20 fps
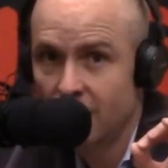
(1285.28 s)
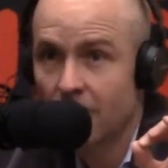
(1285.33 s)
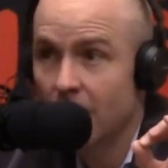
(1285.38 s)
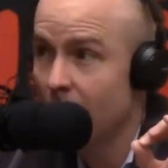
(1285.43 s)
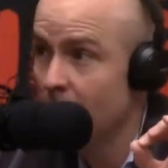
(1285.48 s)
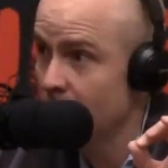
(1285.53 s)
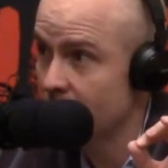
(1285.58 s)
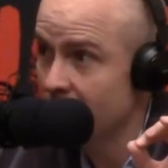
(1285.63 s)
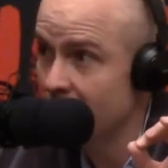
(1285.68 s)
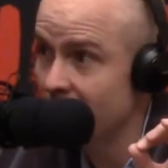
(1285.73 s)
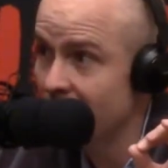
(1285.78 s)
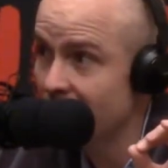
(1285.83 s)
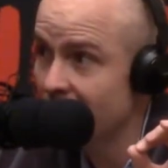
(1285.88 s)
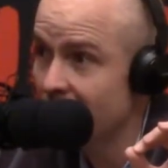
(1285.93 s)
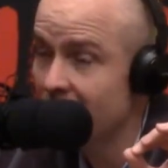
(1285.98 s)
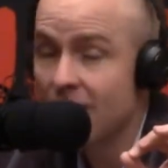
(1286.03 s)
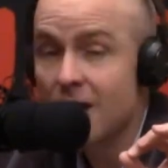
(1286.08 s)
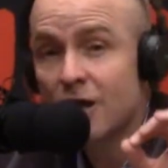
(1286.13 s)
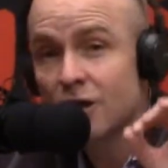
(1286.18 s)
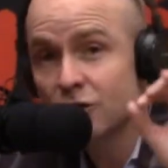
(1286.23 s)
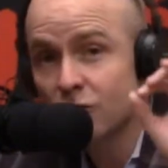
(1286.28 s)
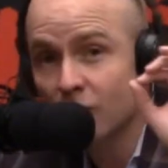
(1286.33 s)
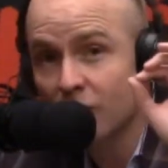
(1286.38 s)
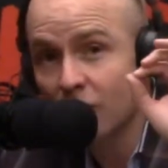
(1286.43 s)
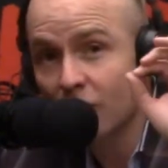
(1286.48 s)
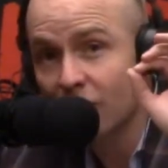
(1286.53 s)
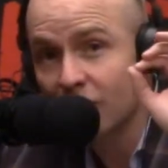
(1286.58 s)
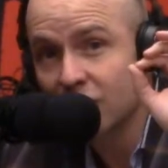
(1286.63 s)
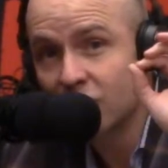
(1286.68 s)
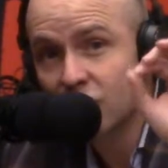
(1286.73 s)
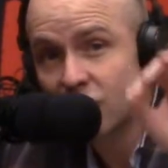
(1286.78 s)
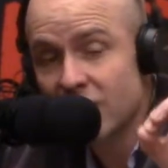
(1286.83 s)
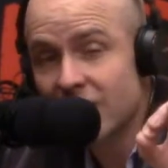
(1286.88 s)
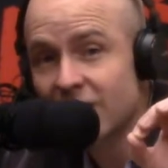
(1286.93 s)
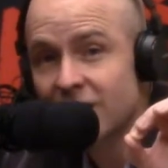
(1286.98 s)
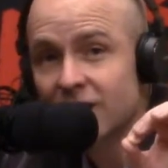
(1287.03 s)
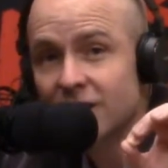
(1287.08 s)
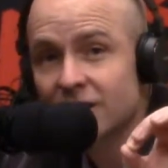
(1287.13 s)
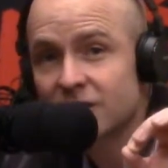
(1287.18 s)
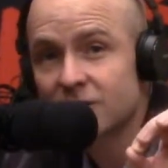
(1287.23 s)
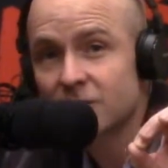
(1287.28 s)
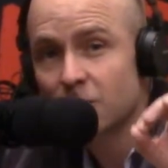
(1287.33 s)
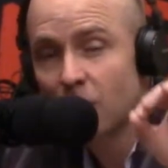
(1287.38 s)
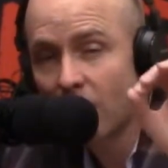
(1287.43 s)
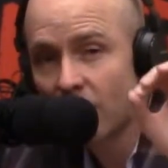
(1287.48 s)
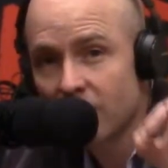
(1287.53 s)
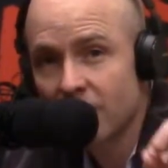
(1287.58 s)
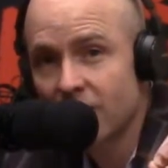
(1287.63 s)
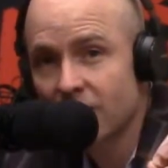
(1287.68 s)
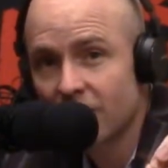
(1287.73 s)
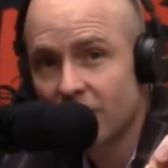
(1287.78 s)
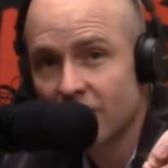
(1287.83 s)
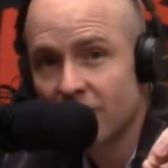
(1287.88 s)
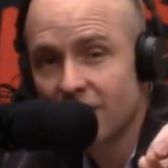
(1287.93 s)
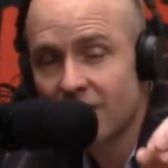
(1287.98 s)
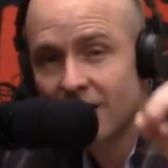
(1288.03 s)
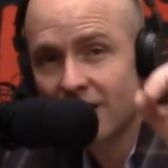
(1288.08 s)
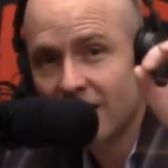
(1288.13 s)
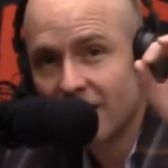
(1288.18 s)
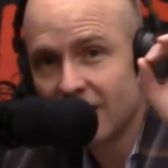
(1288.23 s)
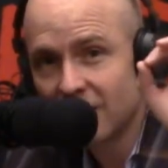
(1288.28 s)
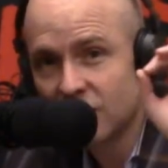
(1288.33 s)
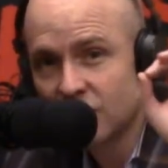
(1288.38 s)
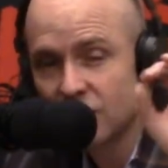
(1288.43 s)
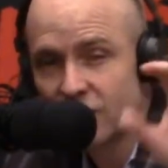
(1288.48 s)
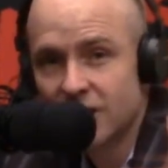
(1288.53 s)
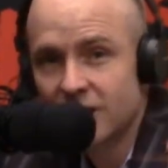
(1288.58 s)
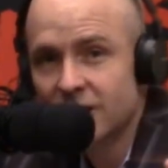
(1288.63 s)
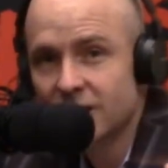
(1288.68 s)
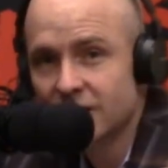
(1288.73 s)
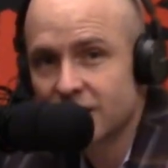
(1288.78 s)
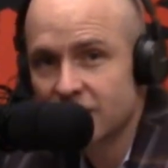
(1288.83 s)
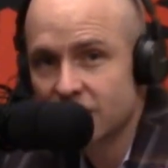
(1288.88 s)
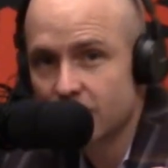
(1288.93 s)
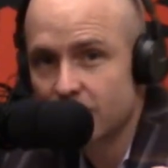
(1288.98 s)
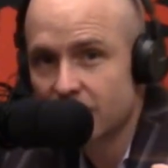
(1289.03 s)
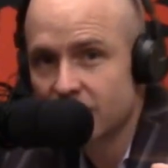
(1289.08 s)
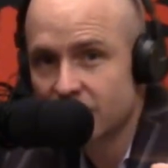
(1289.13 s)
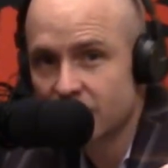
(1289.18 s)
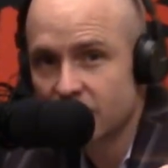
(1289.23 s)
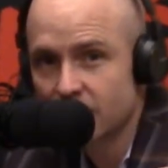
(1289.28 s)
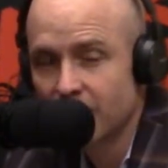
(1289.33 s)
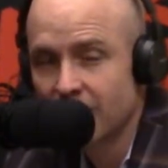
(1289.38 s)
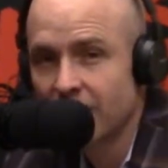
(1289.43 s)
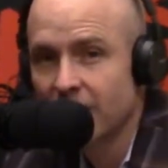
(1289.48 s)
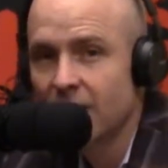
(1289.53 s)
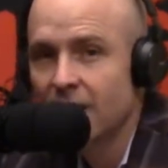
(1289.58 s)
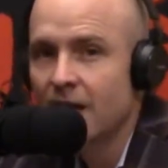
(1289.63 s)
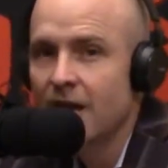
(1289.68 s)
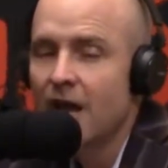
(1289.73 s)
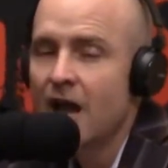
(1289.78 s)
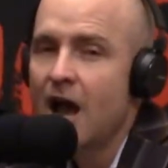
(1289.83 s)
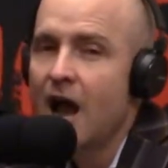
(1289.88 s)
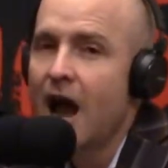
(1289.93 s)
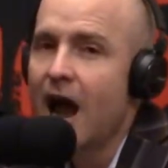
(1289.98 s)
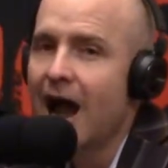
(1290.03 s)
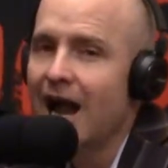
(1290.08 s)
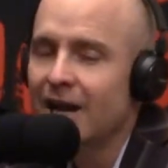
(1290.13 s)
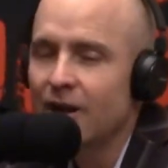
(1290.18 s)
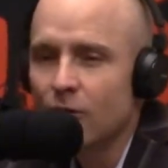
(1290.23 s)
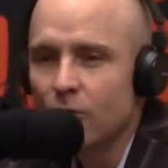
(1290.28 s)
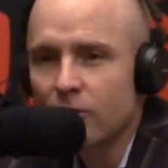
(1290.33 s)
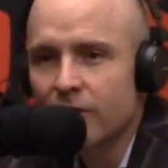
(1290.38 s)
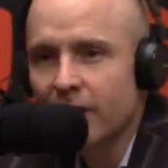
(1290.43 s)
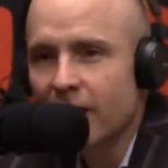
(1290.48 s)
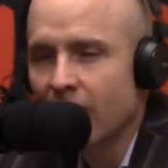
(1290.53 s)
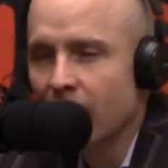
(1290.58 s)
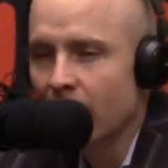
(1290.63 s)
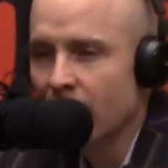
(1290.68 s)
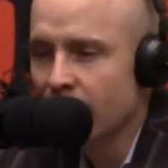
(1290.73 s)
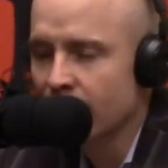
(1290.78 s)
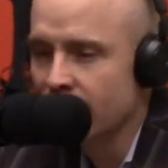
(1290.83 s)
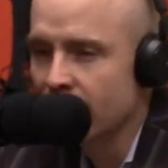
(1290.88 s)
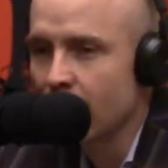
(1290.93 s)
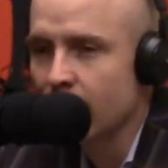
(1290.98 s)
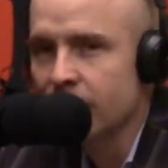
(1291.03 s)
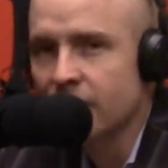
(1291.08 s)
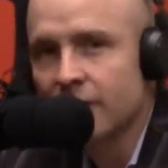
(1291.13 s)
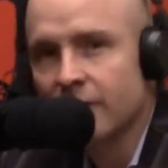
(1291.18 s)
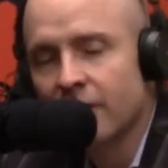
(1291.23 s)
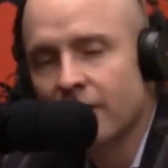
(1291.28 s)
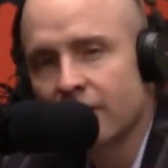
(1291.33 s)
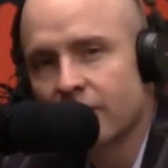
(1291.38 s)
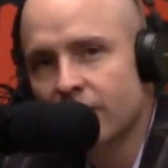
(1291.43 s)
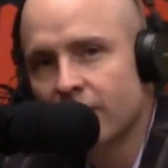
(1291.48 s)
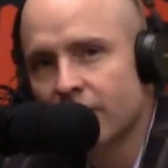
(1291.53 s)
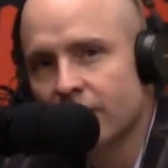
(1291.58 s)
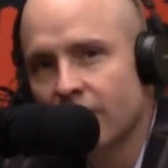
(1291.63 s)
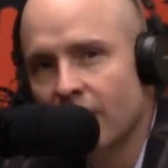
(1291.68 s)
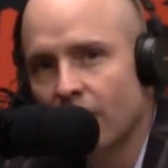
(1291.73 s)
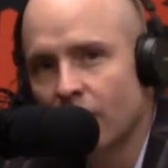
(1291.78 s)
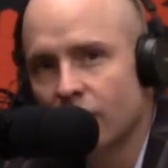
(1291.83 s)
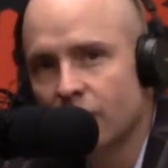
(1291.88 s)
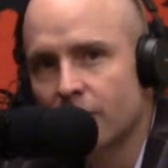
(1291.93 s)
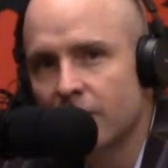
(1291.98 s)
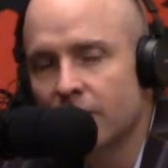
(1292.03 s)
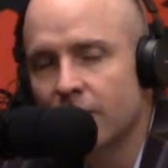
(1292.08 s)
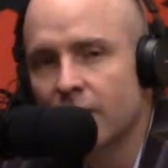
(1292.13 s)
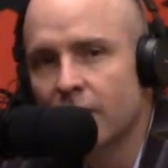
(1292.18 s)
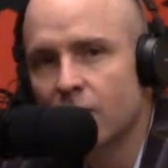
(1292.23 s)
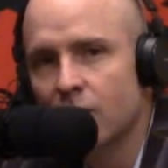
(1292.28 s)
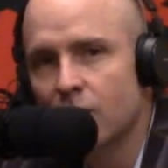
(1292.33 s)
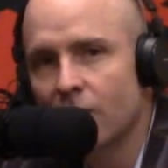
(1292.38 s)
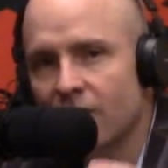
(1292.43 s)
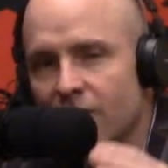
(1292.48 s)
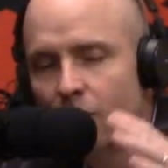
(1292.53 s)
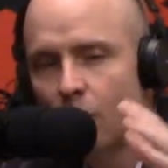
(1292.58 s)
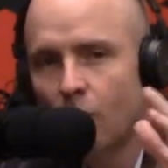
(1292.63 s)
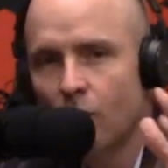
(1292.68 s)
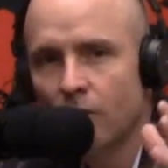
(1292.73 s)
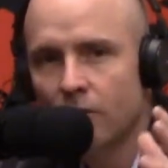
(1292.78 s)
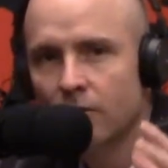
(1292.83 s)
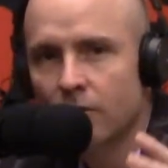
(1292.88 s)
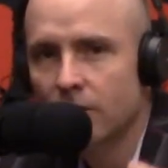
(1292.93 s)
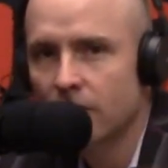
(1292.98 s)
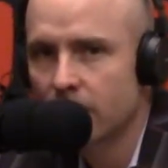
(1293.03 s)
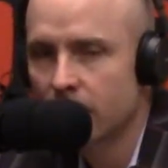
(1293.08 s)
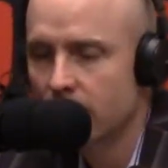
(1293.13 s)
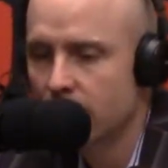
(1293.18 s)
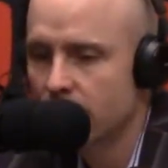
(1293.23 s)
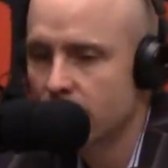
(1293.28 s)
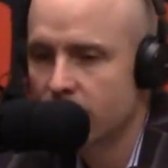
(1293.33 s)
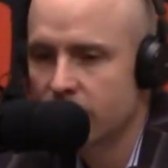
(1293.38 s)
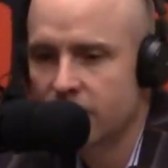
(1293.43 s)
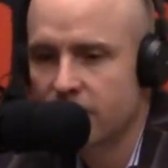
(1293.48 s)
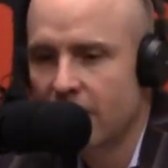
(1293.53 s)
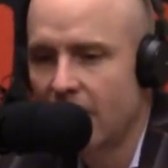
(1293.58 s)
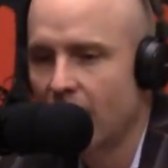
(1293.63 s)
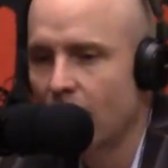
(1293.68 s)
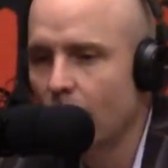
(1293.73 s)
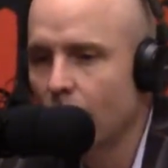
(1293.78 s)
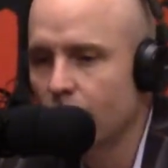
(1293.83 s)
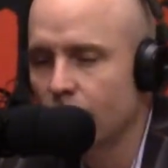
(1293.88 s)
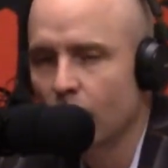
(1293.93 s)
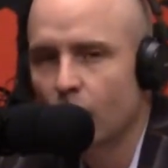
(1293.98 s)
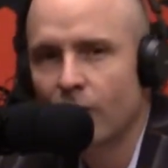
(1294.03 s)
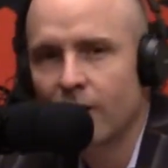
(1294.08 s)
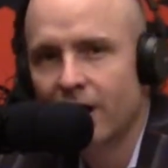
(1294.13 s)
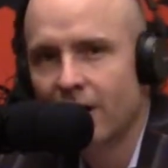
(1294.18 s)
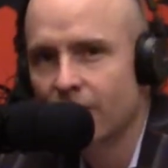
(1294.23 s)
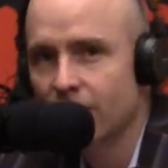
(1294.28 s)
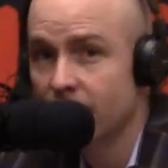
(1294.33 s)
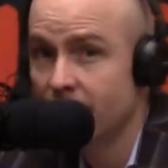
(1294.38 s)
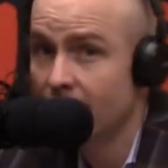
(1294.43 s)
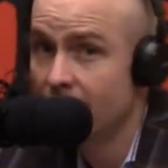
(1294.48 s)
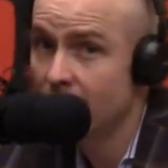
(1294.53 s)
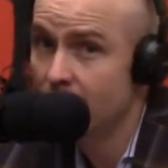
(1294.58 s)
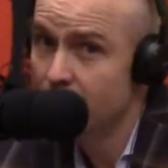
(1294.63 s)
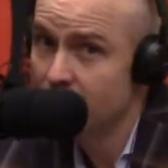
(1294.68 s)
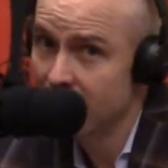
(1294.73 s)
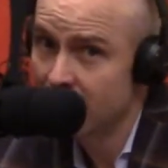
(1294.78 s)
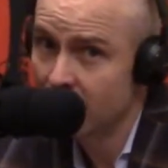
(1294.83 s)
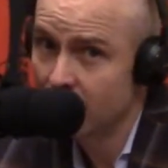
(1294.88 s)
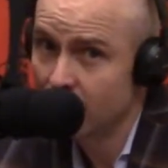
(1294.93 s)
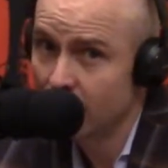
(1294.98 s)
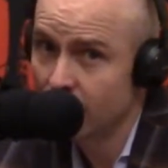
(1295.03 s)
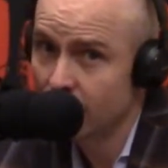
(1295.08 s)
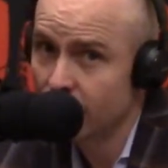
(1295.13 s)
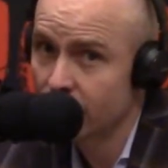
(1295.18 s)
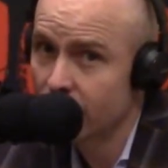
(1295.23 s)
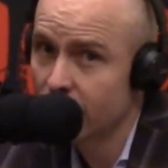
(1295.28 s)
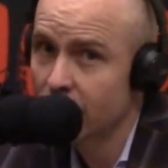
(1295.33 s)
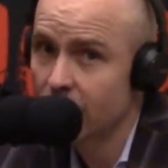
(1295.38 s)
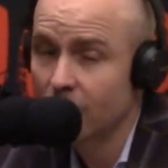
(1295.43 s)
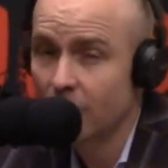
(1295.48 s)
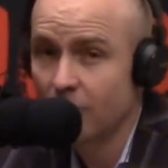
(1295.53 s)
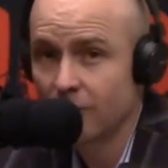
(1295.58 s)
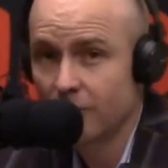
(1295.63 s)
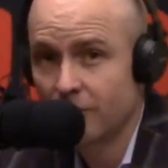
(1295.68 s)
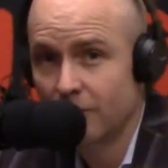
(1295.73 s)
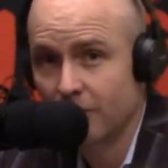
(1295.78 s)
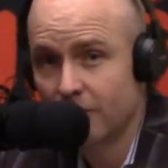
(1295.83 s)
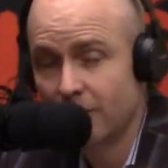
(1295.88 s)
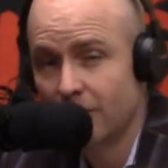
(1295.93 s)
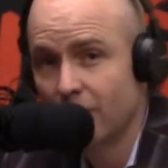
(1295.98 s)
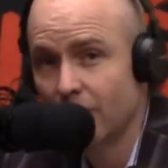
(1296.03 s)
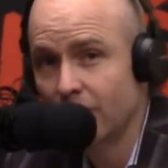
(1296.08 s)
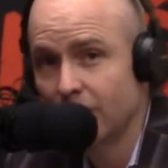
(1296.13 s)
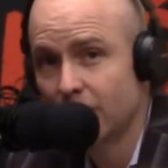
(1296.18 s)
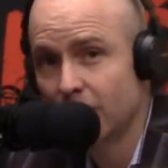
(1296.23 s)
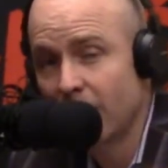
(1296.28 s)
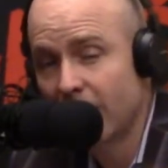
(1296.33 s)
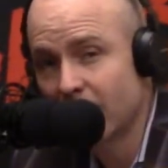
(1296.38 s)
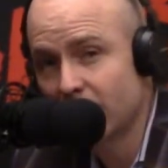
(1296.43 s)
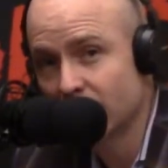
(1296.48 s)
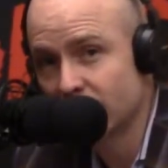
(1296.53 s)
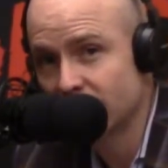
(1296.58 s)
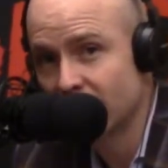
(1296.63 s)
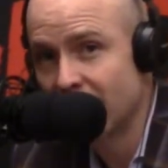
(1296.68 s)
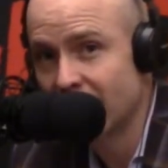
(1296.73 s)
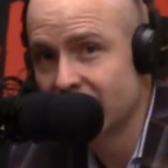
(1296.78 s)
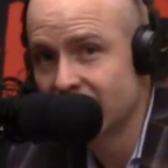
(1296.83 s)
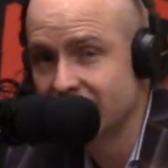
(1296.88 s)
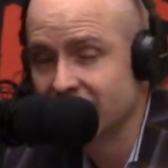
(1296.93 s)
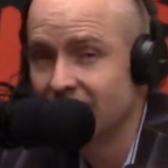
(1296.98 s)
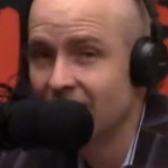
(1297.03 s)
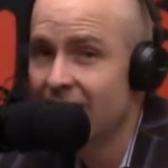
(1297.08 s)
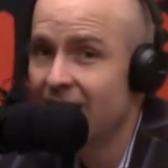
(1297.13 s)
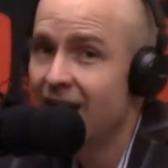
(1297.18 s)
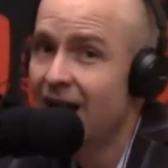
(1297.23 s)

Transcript: Okay? So you're a genius marketer, a genius as a businessman. I don't care if some statistic tells me that you have more sales or whatever than the Beatles or Michael Jackson.